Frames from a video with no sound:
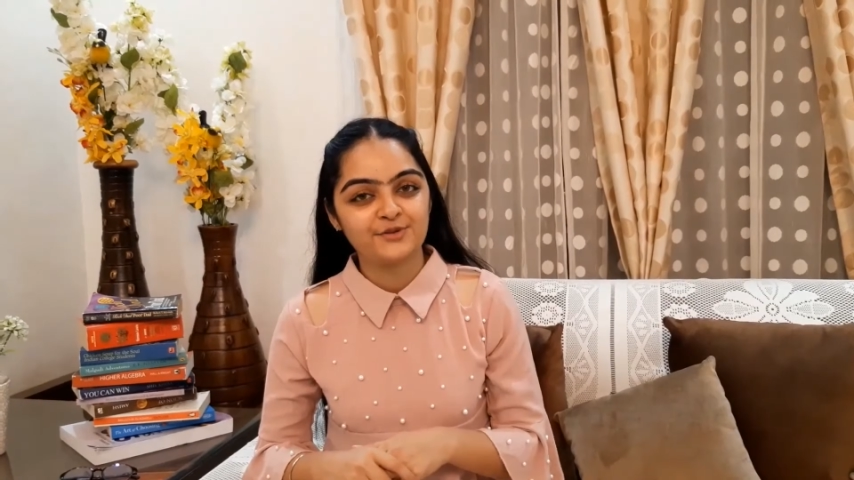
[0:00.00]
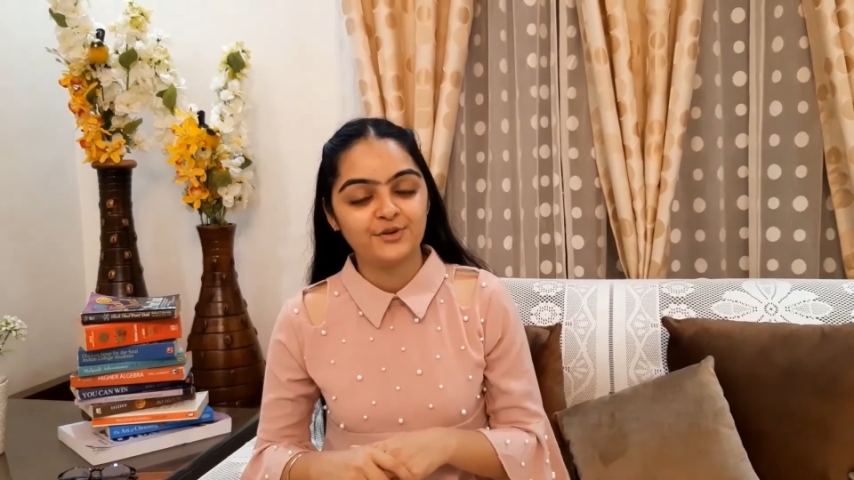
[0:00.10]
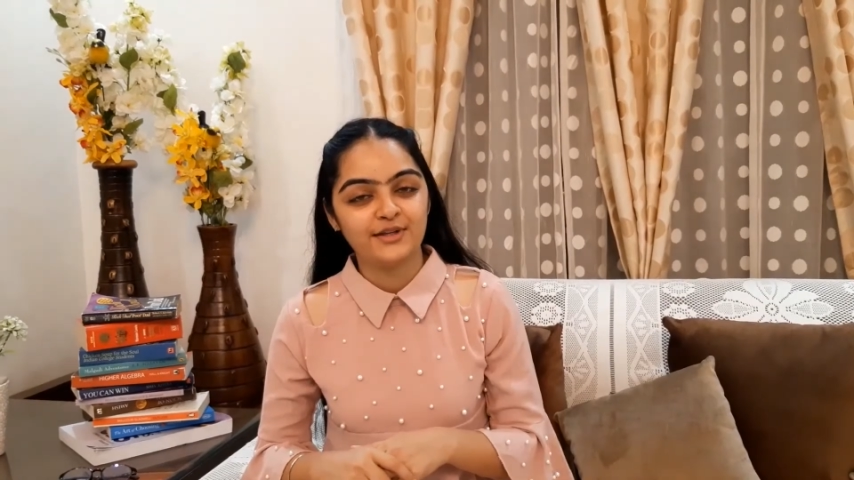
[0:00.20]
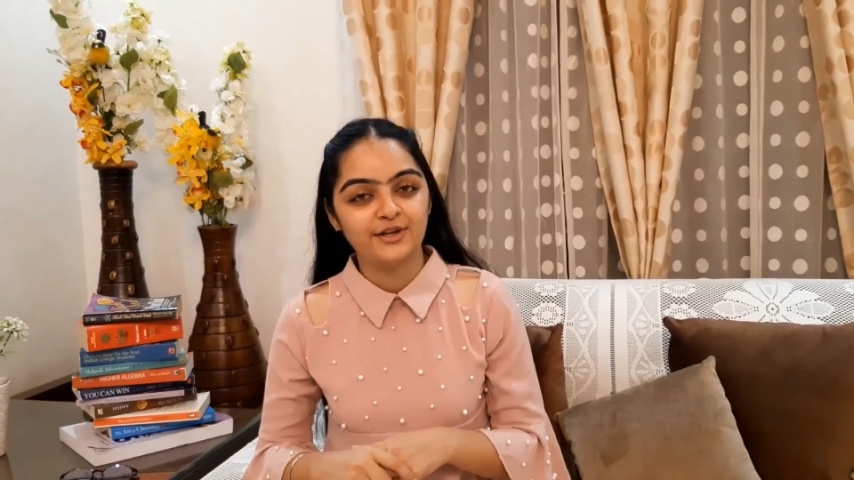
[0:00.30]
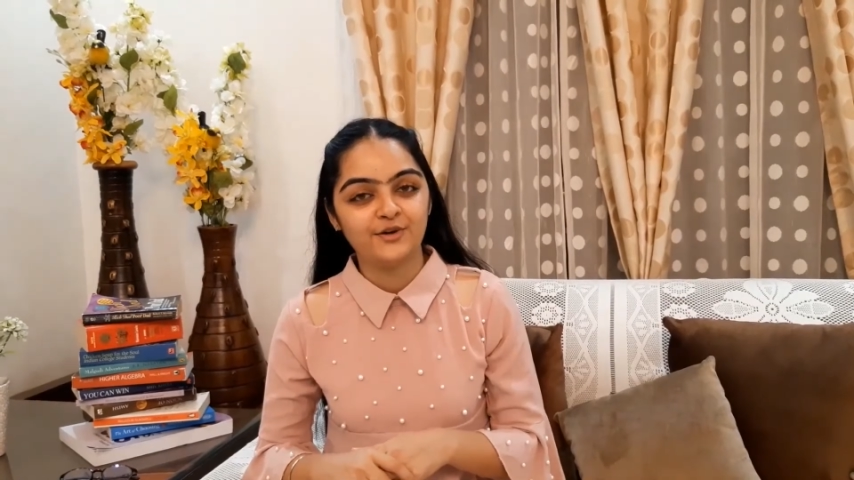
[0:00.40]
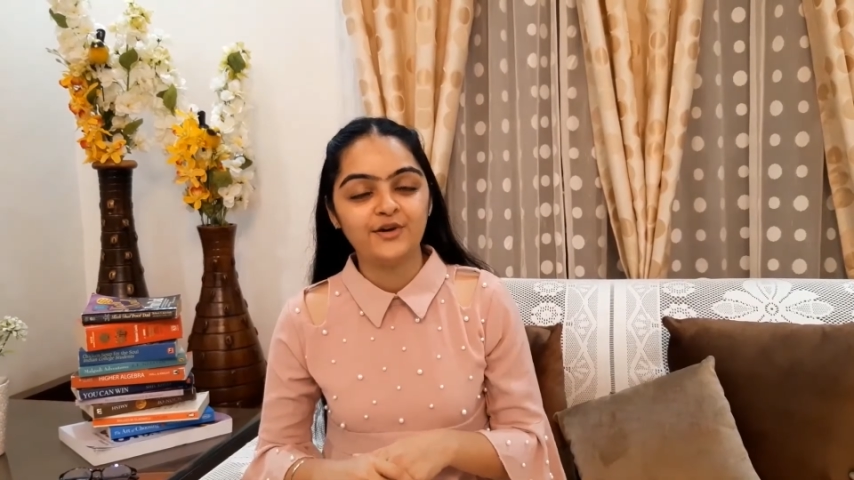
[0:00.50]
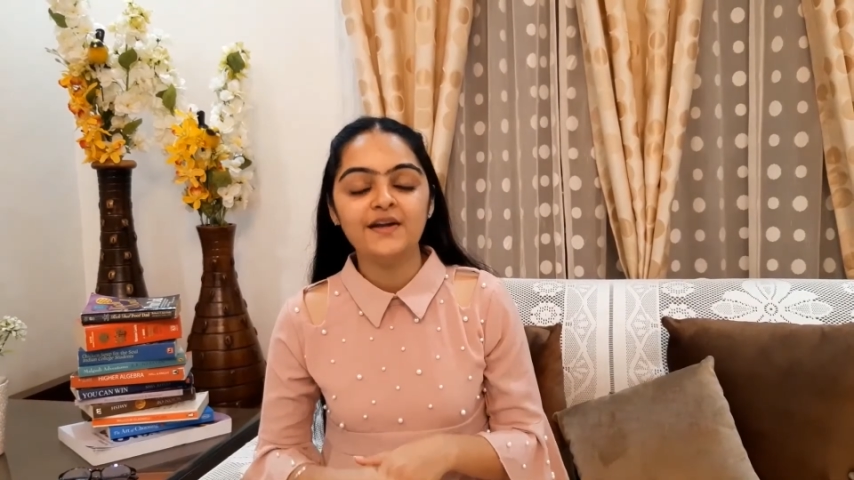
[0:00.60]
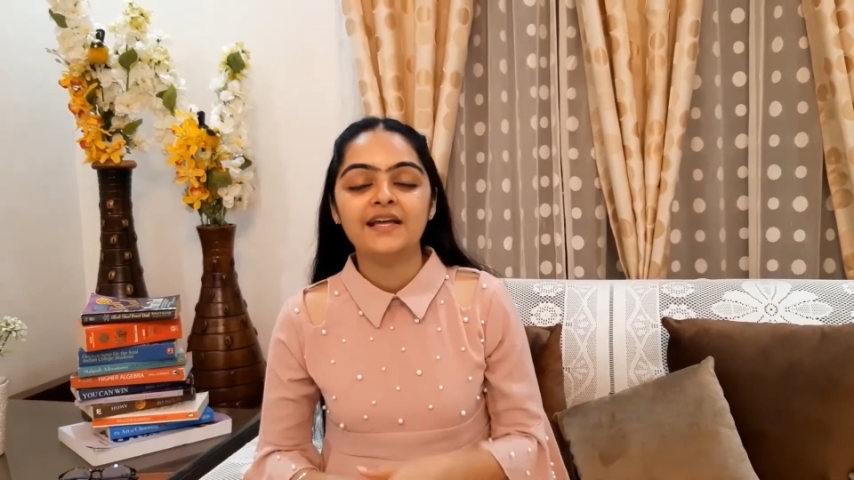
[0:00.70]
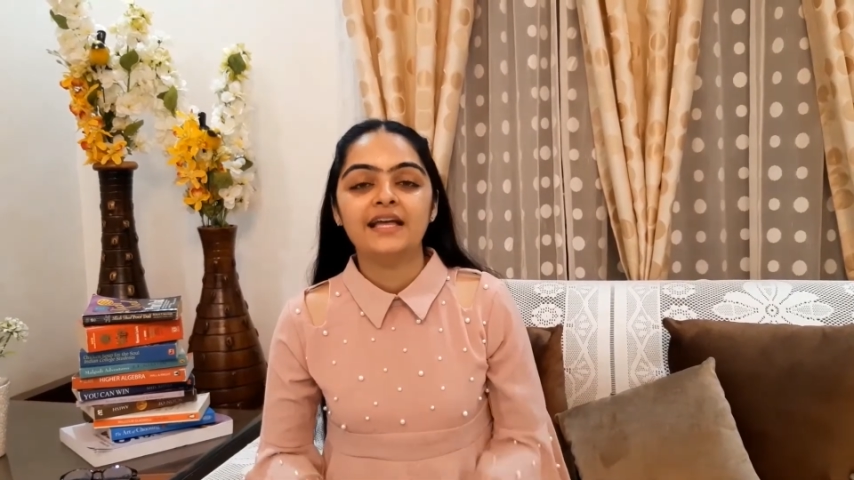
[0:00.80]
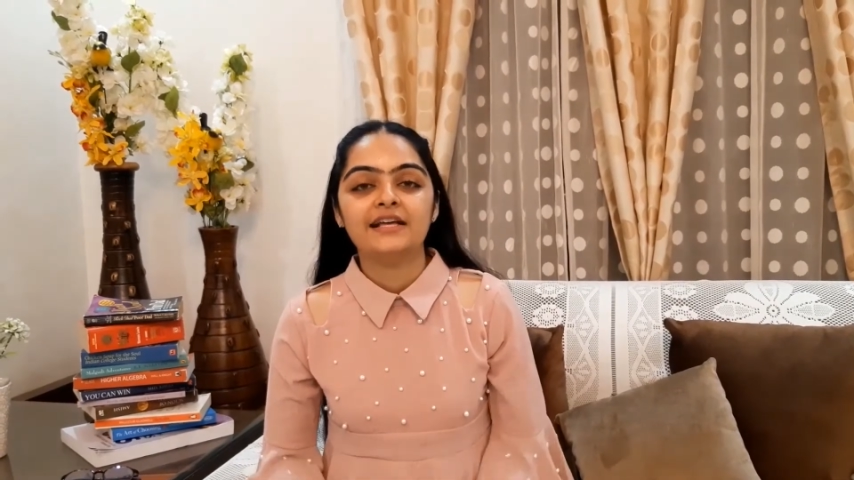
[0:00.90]
all day long.
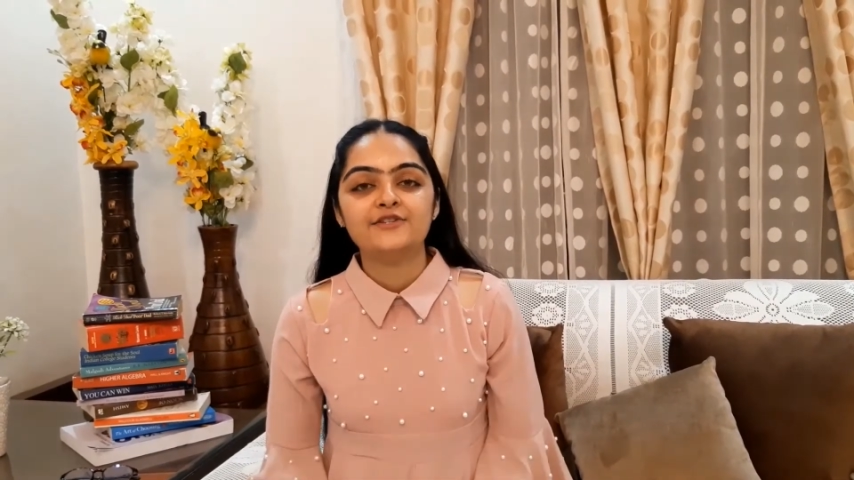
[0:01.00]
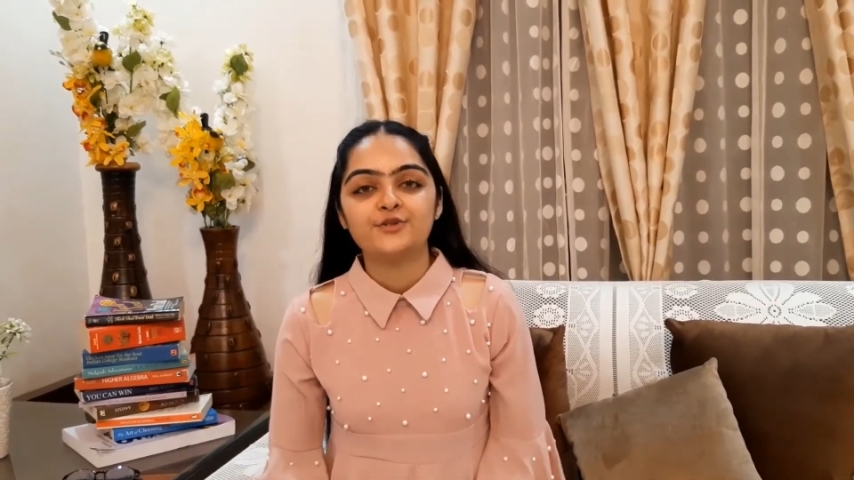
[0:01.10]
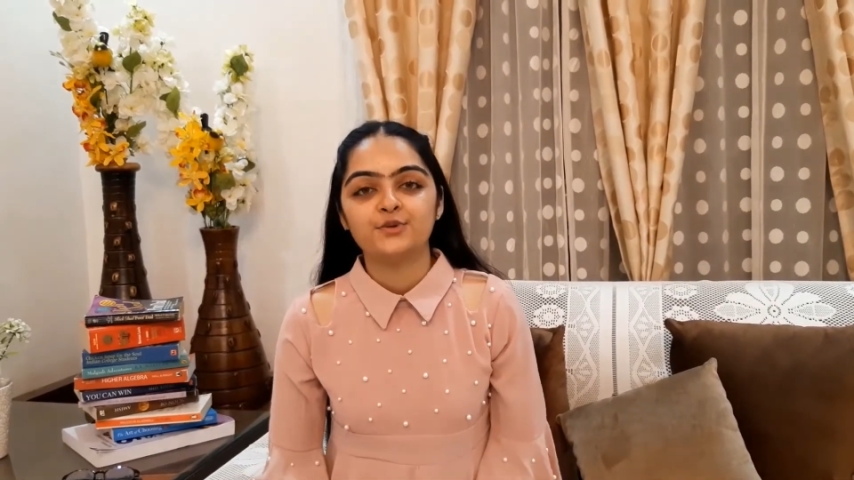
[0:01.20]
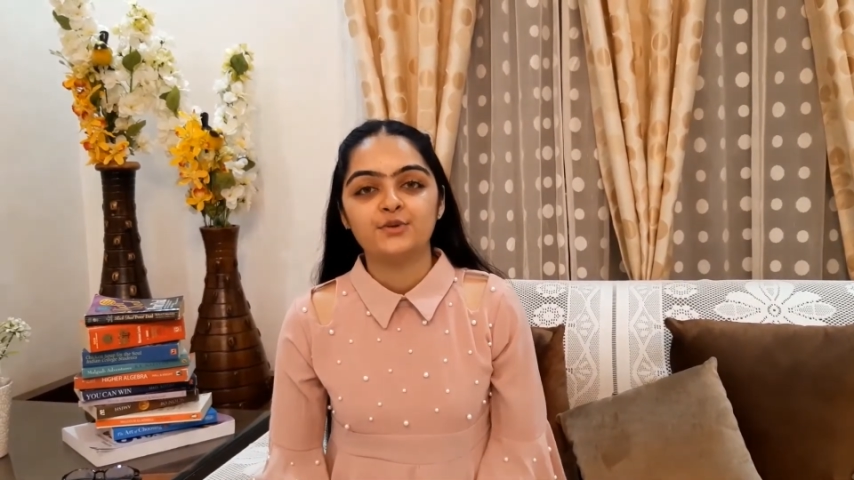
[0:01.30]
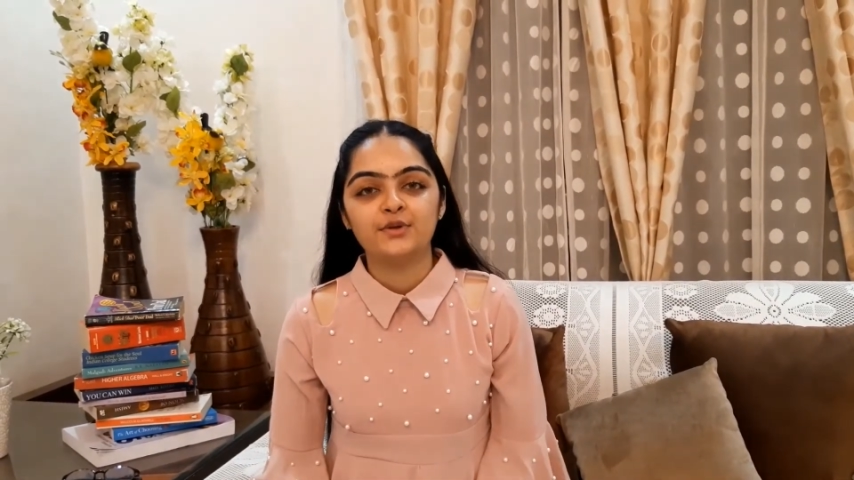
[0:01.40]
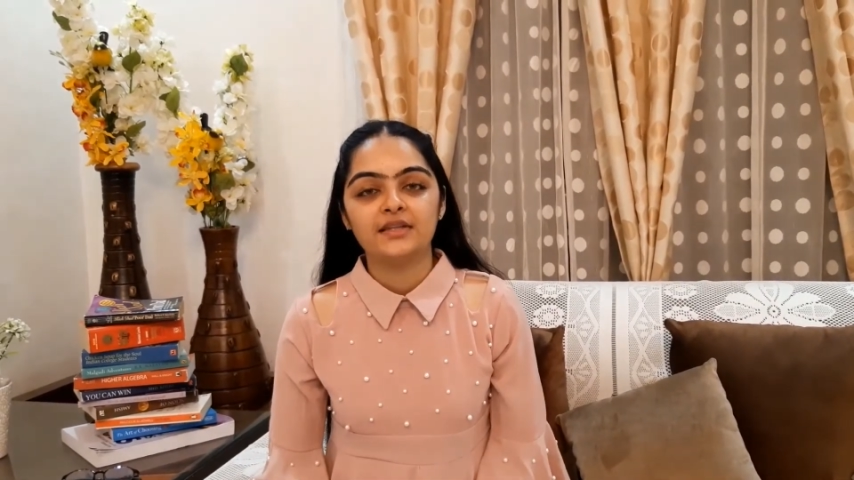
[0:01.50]
So